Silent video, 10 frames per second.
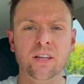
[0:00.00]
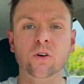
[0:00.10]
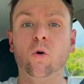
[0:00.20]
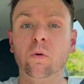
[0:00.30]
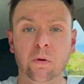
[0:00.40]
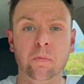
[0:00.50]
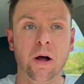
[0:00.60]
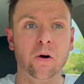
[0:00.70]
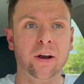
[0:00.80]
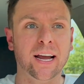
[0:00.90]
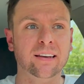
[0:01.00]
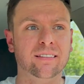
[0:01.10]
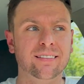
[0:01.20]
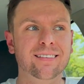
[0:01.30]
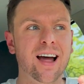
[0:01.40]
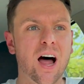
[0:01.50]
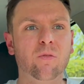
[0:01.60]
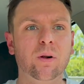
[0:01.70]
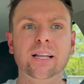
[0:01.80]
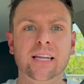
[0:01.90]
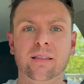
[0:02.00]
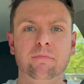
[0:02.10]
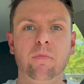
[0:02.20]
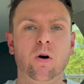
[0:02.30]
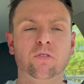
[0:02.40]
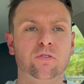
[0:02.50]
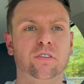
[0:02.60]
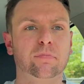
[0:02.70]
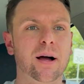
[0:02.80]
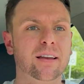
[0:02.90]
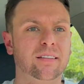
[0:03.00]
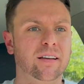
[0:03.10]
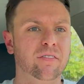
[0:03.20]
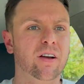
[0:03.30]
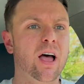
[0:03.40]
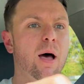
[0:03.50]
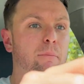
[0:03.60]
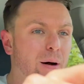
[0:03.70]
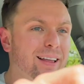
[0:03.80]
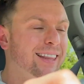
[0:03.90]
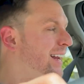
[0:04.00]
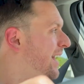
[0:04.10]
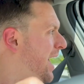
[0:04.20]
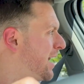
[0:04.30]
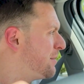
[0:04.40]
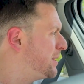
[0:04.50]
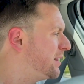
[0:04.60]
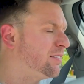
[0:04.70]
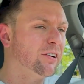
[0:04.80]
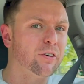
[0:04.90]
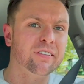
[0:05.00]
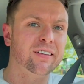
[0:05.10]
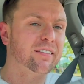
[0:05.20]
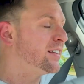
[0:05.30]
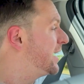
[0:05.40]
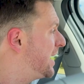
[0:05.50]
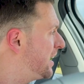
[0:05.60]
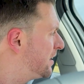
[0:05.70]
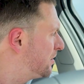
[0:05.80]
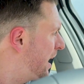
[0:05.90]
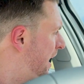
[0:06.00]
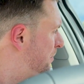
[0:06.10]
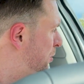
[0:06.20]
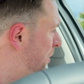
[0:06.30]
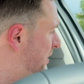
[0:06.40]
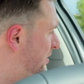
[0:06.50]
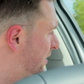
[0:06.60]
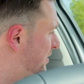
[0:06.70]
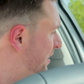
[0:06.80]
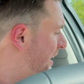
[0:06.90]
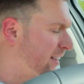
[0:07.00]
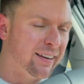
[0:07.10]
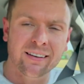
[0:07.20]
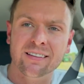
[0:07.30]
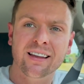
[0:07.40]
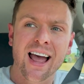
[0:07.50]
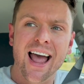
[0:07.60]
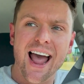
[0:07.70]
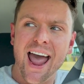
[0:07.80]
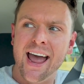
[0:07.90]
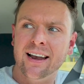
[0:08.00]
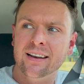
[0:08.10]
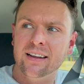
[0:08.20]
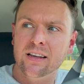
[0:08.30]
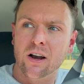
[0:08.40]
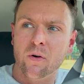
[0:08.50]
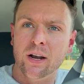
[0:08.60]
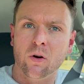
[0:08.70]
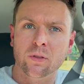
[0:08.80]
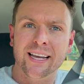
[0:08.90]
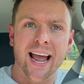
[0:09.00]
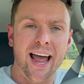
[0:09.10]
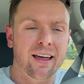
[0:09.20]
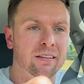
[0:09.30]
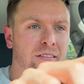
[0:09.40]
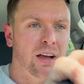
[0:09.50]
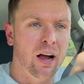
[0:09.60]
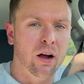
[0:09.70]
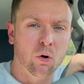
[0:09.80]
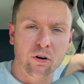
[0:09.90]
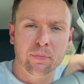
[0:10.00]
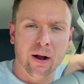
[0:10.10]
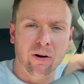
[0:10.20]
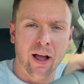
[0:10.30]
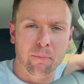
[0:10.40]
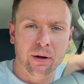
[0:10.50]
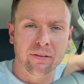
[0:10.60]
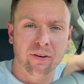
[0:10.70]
normal mode, it's not really the most responsive. But then again, I mean, the 0 to 60 is 8.6 seconds, and it only has a horsepower output of